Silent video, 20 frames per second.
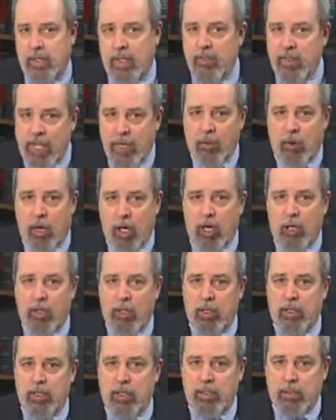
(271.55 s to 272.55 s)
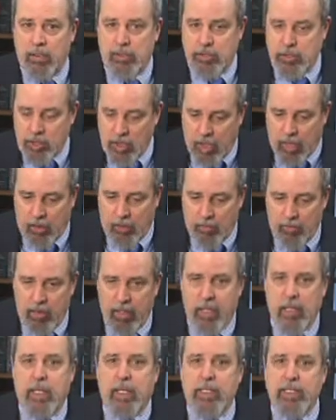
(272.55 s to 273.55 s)
There are
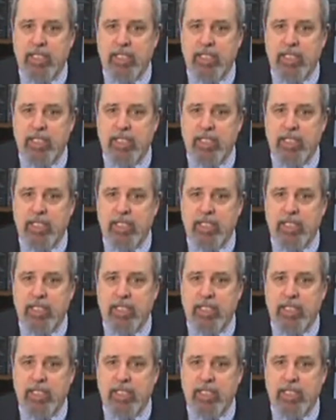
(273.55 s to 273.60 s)
dumb,